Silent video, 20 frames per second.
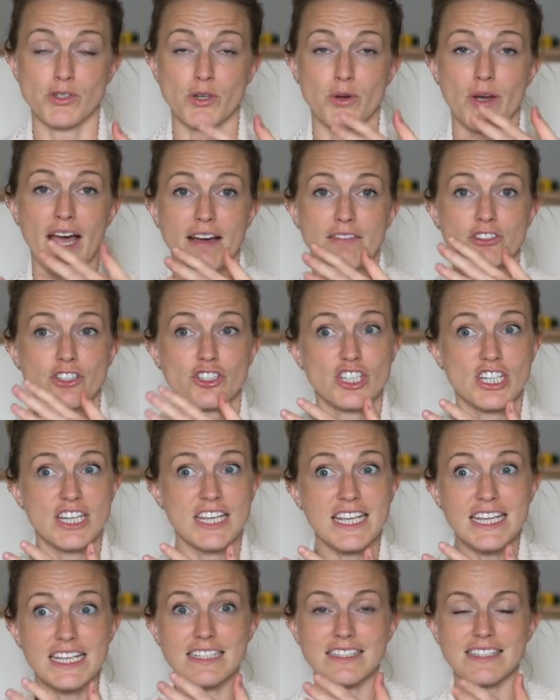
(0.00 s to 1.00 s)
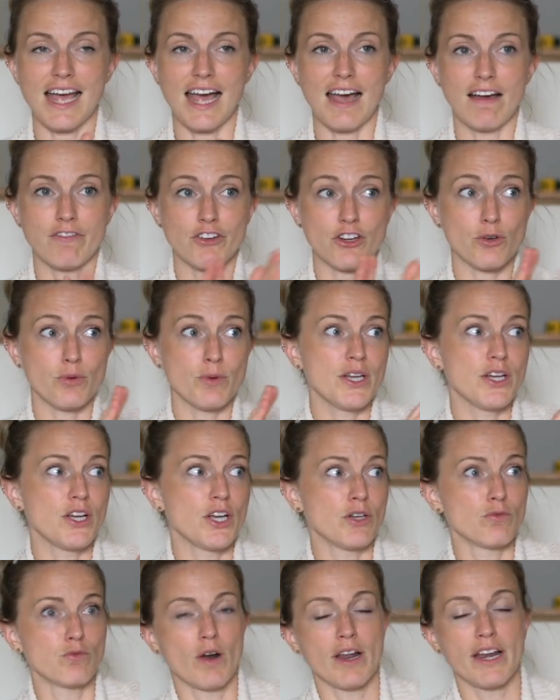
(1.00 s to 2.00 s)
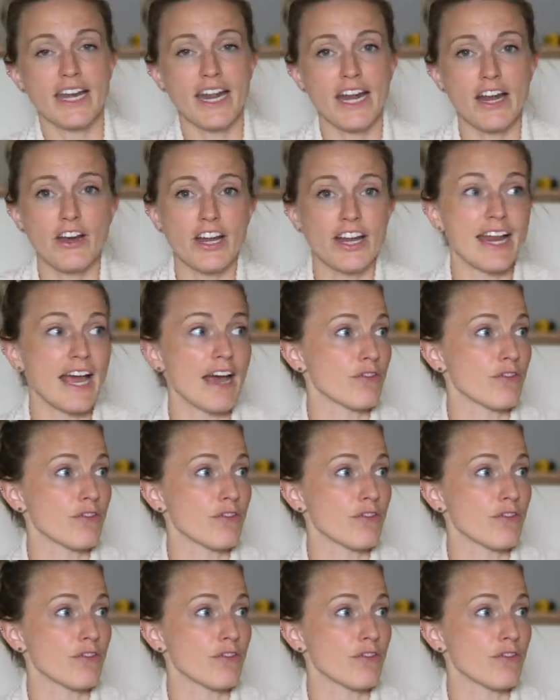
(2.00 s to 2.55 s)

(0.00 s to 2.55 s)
So after she eats, after we run an errand,